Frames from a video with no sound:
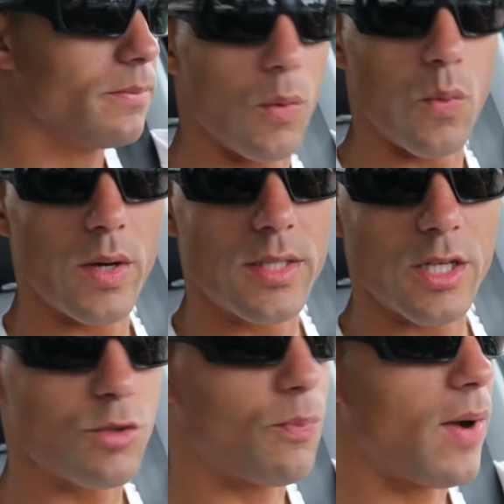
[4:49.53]
It wasn't
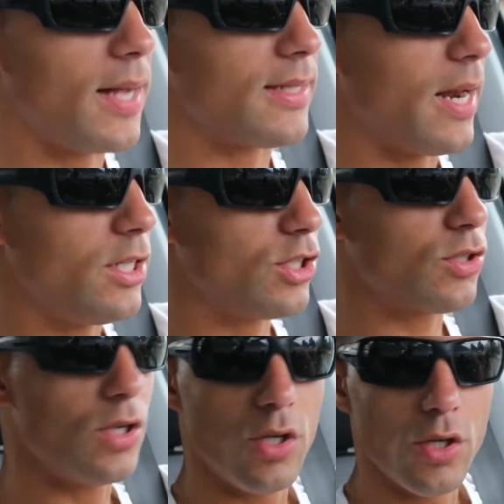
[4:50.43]
a surprise. I didn't
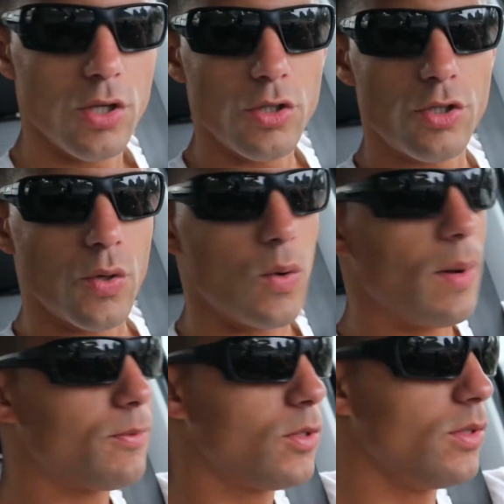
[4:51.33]
just show
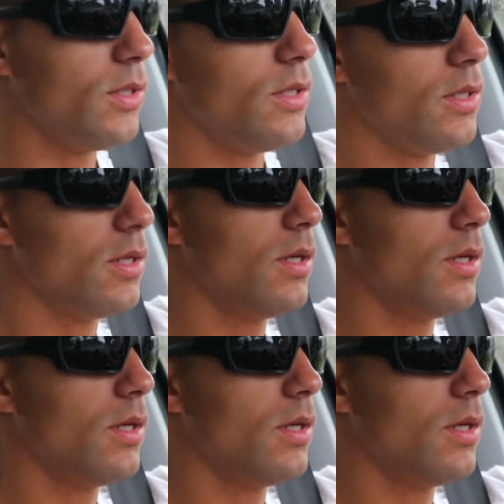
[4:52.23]
up to the